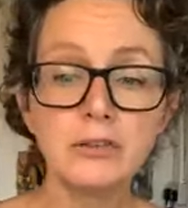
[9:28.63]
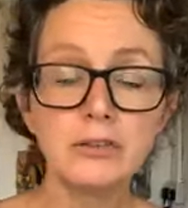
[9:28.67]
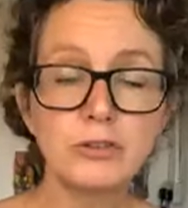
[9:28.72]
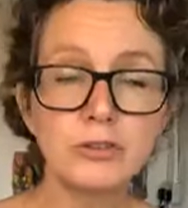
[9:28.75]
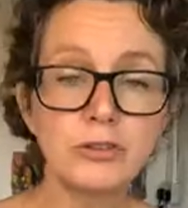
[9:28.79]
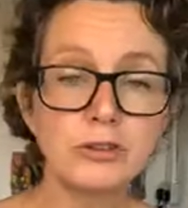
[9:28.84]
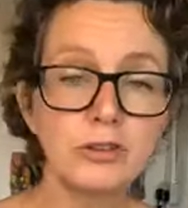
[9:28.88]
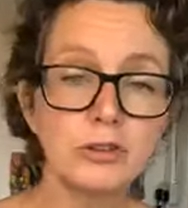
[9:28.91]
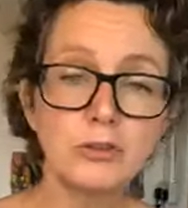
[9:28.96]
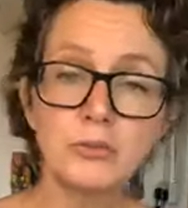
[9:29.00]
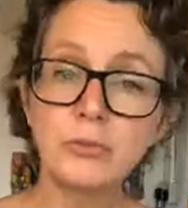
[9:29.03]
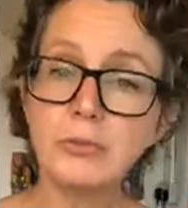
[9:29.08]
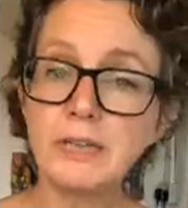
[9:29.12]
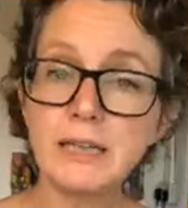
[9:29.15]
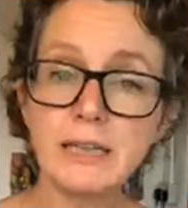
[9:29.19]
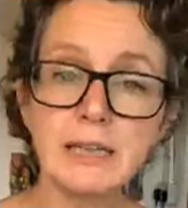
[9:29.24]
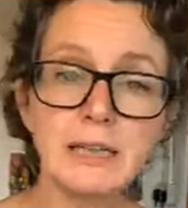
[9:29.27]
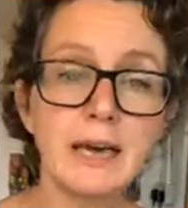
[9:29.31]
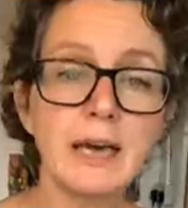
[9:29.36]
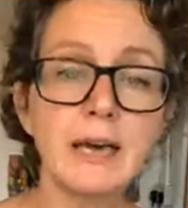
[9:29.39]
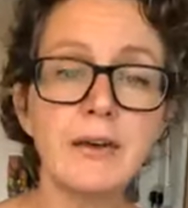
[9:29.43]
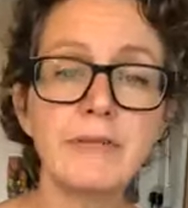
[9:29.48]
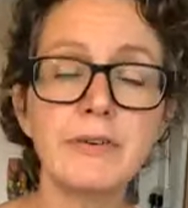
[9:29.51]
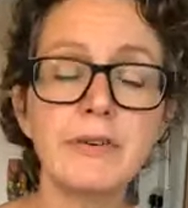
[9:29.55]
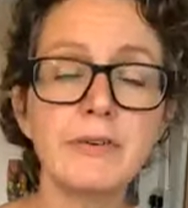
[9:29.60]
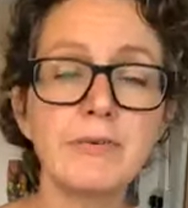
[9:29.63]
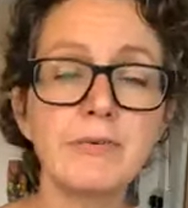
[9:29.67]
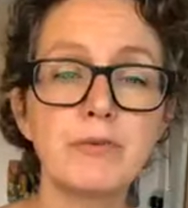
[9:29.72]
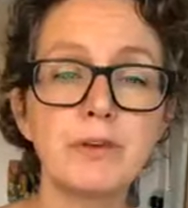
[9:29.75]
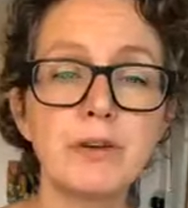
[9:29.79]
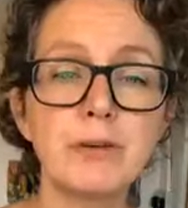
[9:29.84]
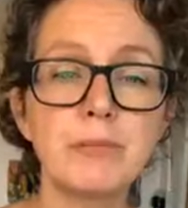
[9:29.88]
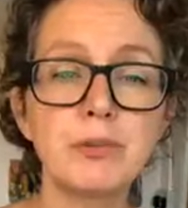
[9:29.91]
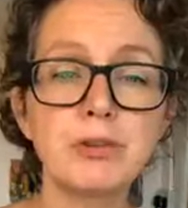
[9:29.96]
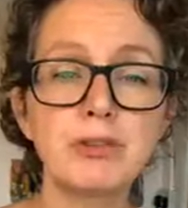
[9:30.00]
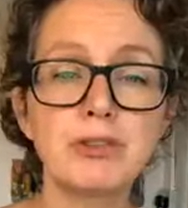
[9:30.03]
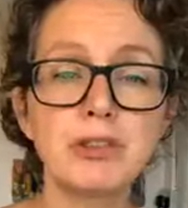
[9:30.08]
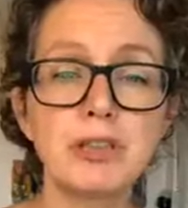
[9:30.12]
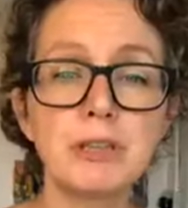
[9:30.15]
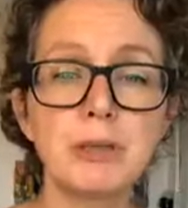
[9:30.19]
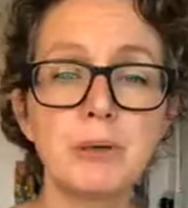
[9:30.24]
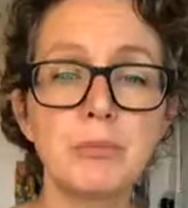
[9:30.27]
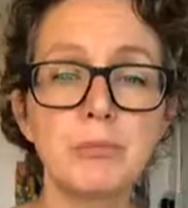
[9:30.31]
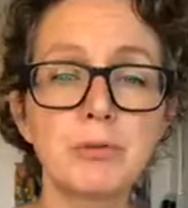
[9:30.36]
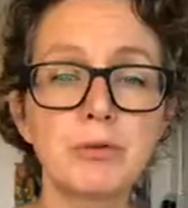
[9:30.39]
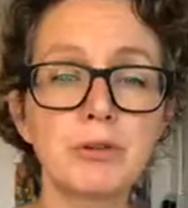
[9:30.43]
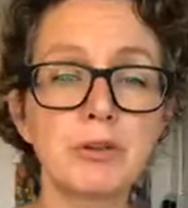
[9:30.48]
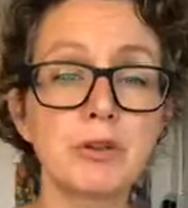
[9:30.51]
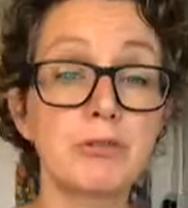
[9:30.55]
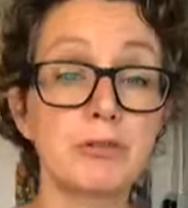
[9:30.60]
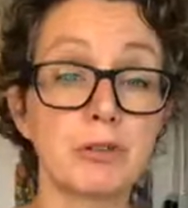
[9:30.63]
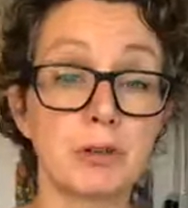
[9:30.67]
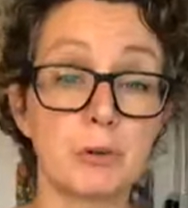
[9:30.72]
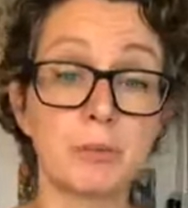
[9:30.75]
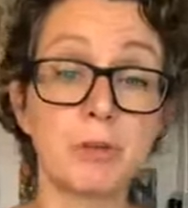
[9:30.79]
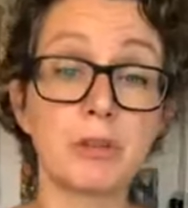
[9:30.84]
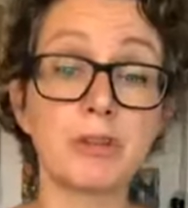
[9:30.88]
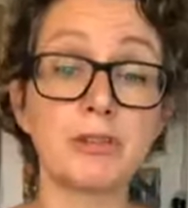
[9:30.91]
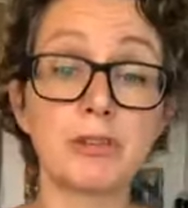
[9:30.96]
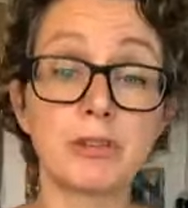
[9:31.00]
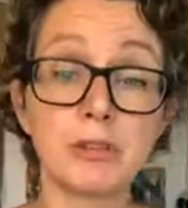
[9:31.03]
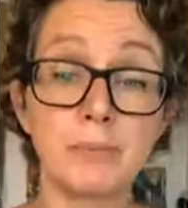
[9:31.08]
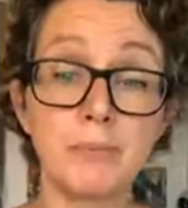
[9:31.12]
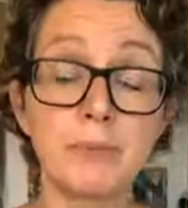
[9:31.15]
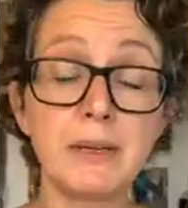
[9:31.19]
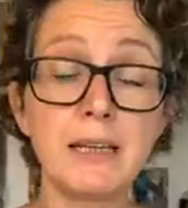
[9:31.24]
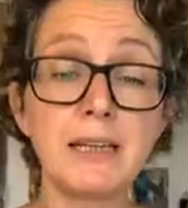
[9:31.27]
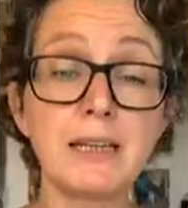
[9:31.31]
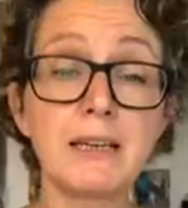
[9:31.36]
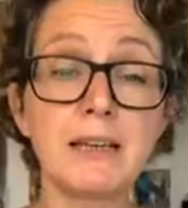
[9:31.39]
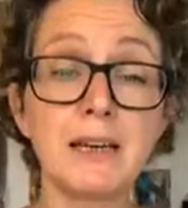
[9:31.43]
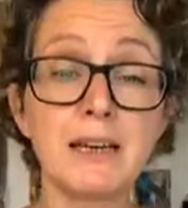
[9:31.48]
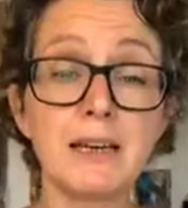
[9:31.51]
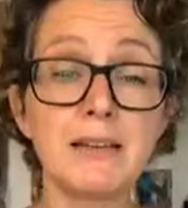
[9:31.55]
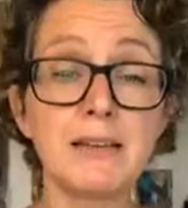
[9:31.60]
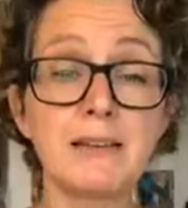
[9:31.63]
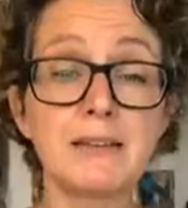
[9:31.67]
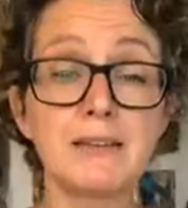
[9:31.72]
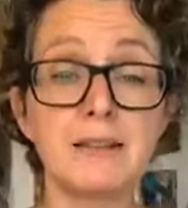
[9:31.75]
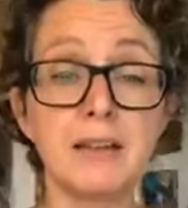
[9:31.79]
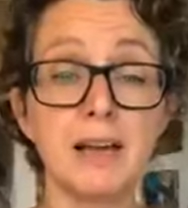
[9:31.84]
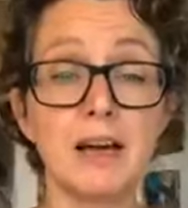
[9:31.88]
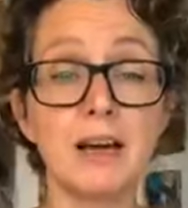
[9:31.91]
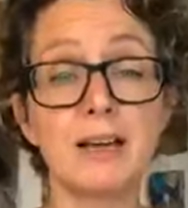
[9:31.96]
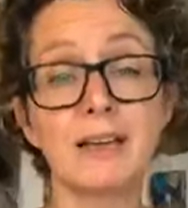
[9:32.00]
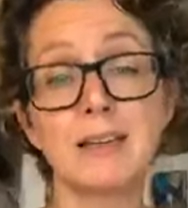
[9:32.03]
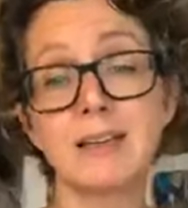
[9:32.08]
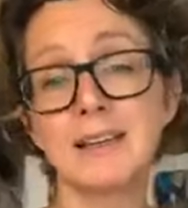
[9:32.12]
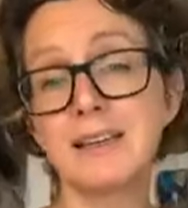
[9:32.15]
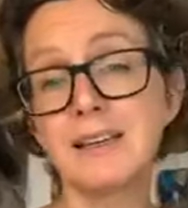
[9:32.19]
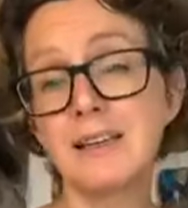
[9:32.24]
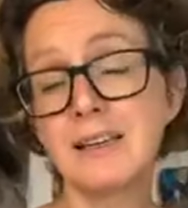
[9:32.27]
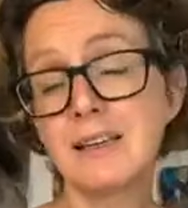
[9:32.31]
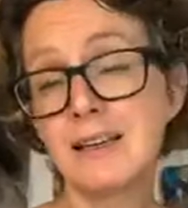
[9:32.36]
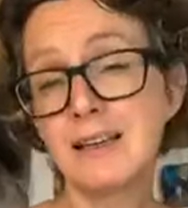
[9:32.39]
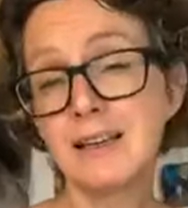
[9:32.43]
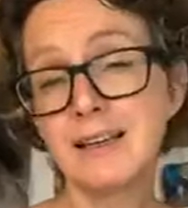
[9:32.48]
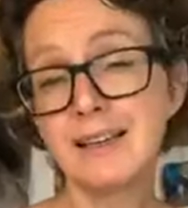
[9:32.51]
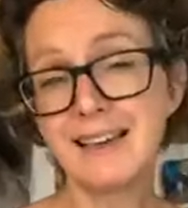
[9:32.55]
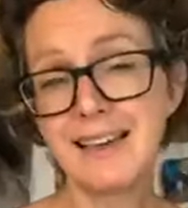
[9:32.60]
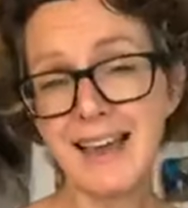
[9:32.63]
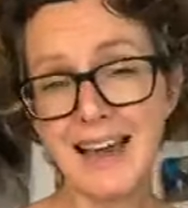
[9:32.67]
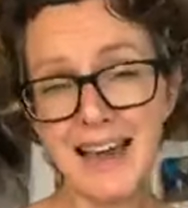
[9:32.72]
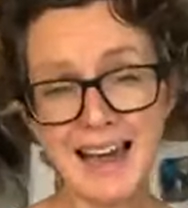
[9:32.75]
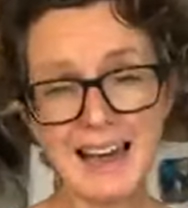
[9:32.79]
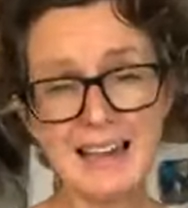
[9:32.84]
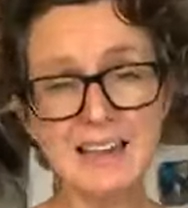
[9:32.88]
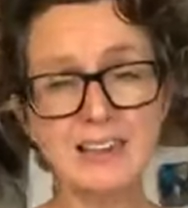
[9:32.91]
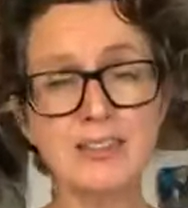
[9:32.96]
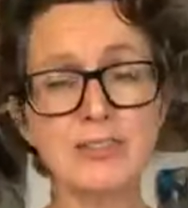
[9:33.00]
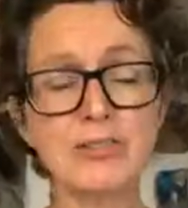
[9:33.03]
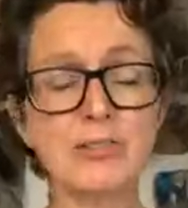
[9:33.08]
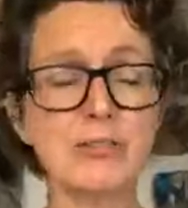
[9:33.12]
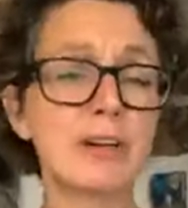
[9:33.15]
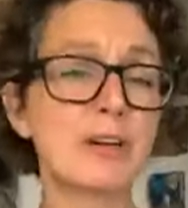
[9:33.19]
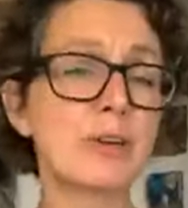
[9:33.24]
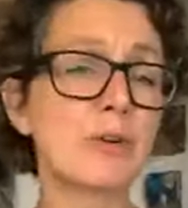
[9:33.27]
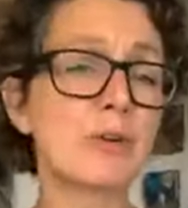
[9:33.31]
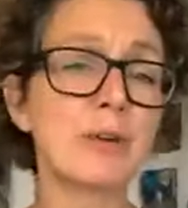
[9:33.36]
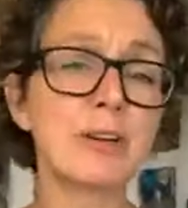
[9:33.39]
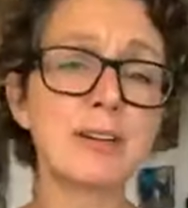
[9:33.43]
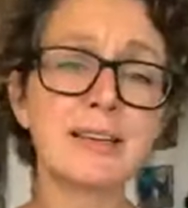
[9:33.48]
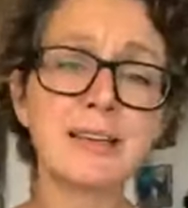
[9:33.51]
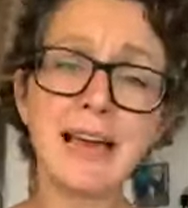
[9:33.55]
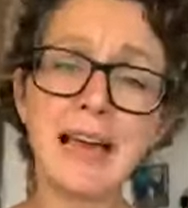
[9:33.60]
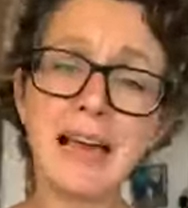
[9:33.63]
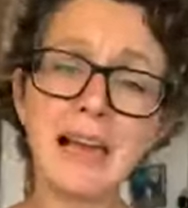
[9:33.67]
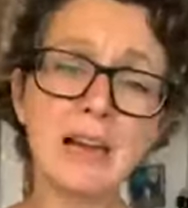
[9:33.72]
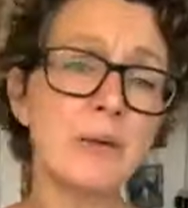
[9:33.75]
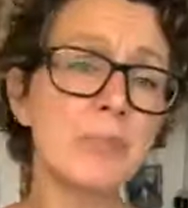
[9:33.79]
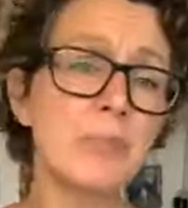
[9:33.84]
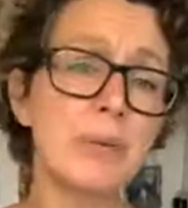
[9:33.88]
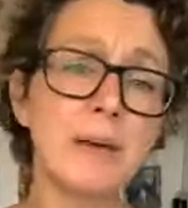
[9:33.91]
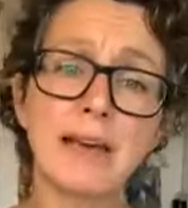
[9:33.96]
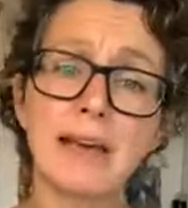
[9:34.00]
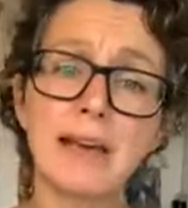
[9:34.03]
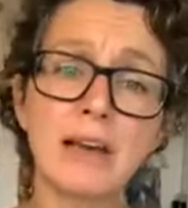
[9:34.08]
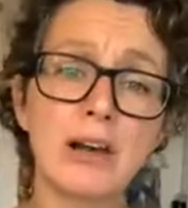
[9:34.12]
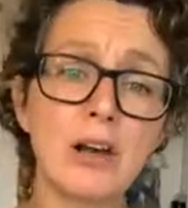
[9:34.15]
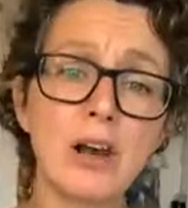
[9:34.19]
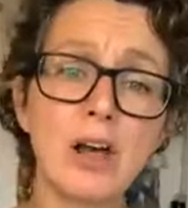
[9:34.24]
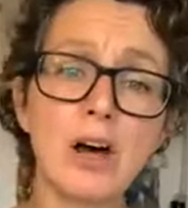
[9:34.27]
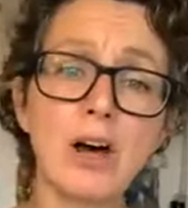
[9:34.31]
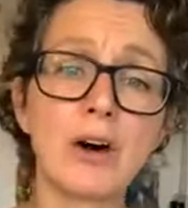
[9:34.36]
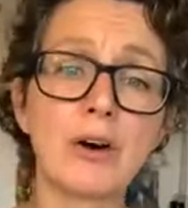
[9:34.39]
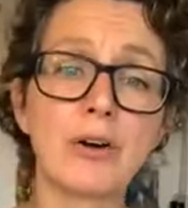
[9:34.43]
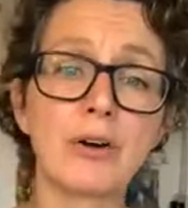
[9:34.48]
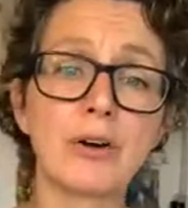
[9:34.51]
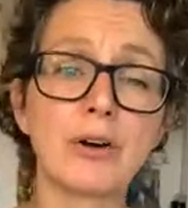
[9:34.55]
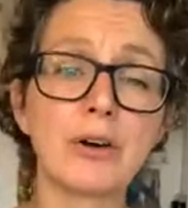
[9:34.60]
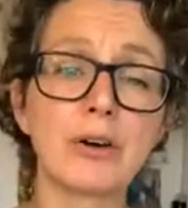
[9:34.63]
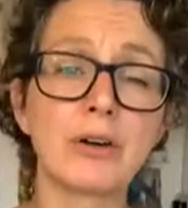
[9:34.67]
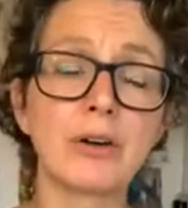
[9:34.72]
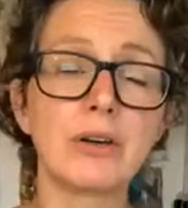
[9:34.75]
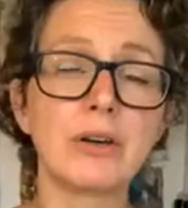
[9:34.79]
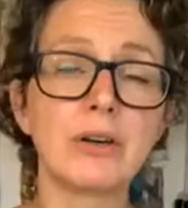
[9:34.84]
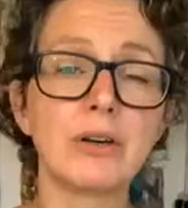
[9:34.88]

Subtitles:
do really heavy free machine embroidery, which to me is like cantering or galloping along.